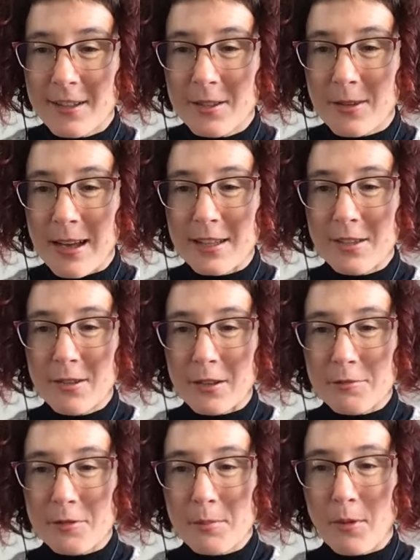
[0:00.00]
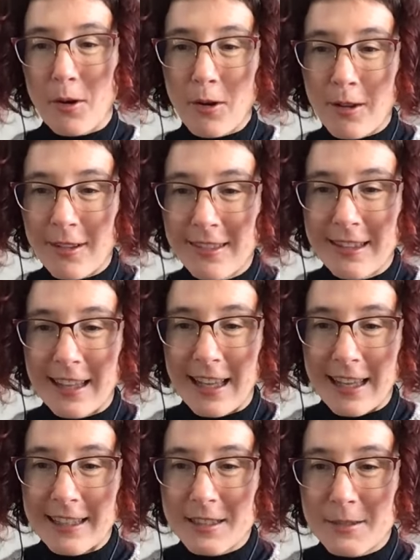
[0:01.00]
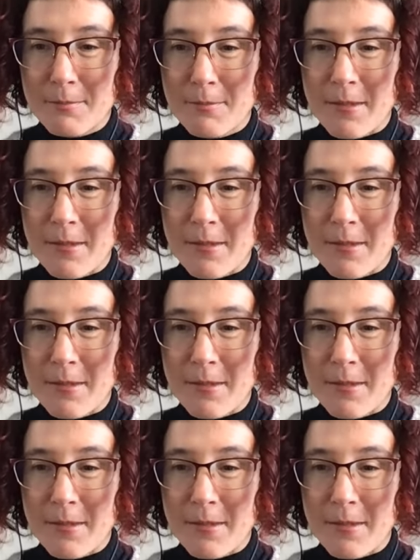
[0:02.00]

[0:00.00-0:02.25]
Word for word: Luann, you love them all, and